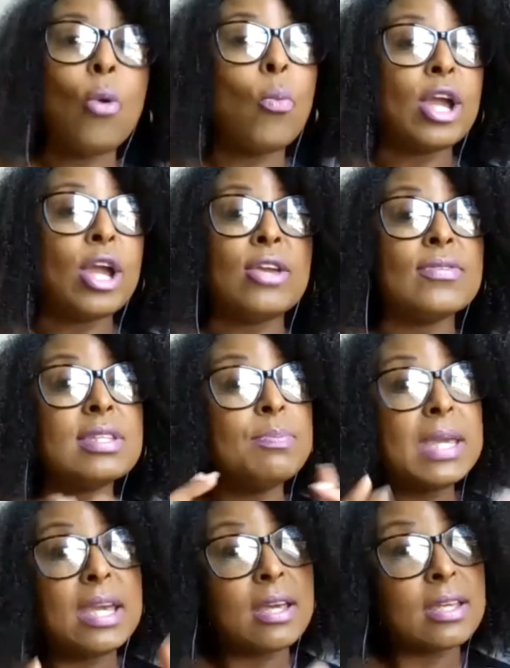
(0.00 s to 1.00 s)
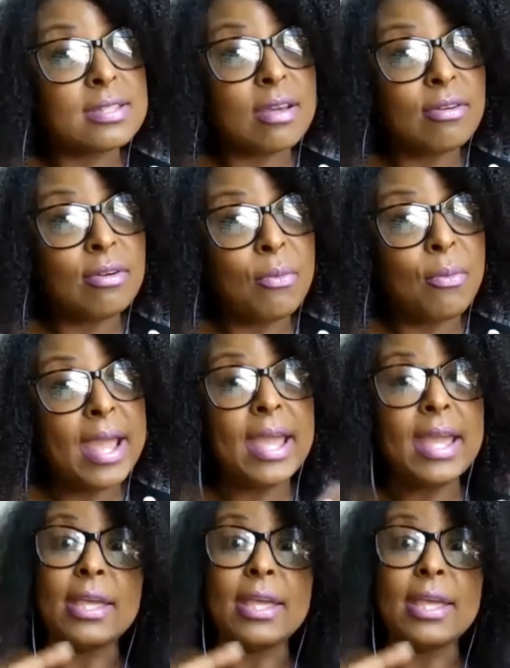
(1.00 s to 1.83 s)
where you speak a certain way,